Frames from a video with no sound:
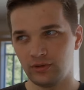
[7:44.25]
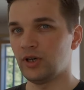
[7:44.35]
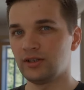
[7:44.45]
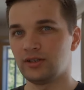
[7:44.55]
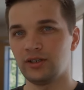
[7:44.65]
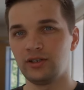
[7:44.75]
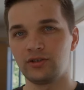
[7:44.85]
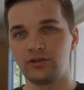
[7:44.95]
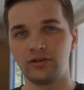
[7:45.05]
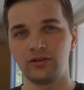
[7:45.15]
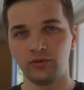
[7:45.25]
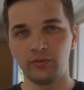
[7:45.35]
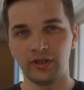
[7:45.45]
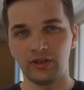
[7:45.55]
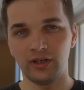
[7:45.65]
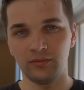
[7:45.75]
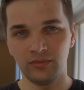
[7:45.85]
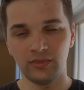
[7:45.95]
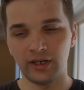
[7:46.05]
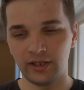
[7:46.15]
but in 2 p.m.